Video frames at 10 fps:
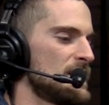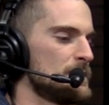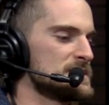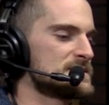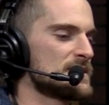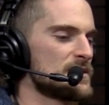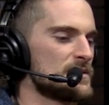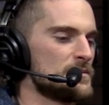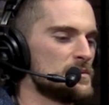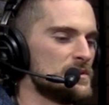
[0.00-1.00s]
uh, but,
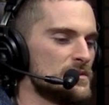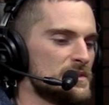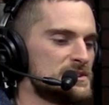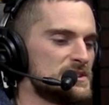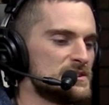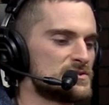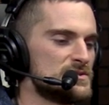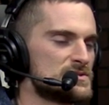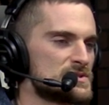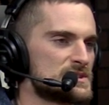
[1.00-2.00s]
Tucker, we'll let you
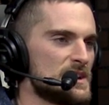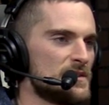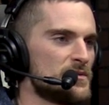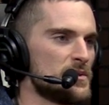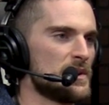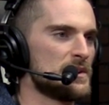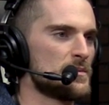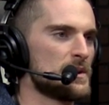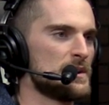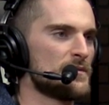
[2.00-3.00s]
introduce yourself. Who are
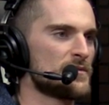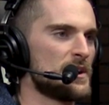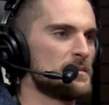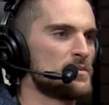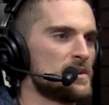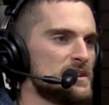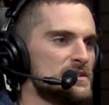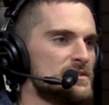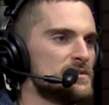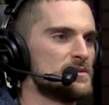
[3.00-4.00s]
you? Where are you from? And what do
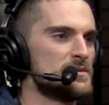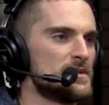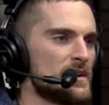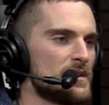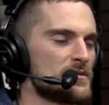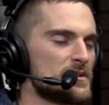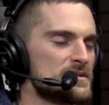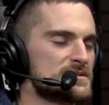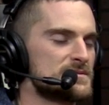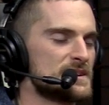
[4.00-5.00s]
you do uh, for our
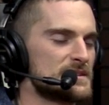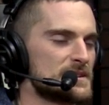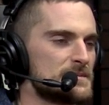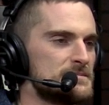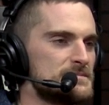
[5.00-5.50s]
listeners out there?